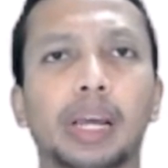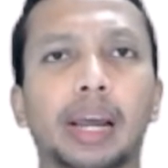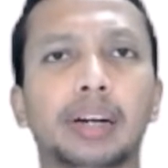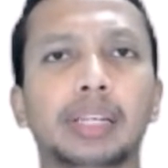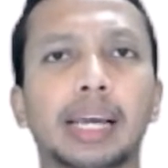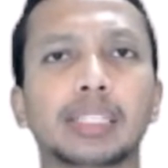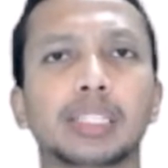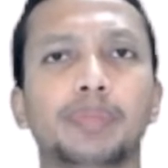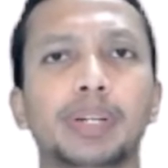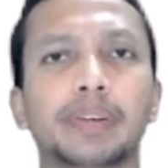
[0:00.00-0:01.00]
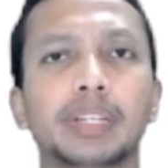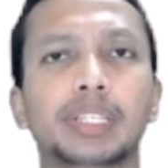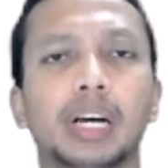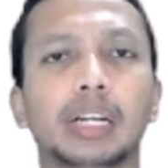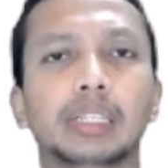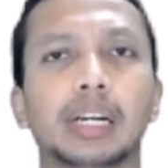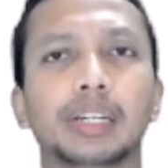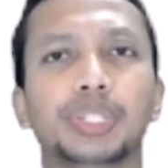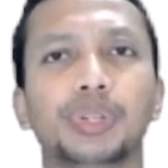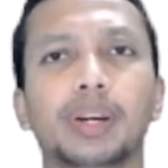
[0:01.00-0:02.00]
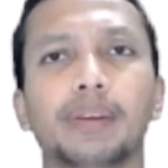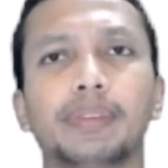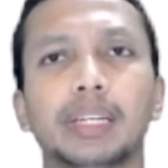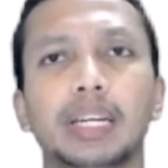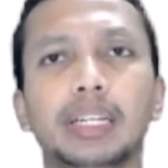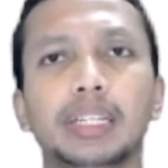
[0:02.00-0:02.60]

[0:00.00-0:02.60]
and the assessment result are geographically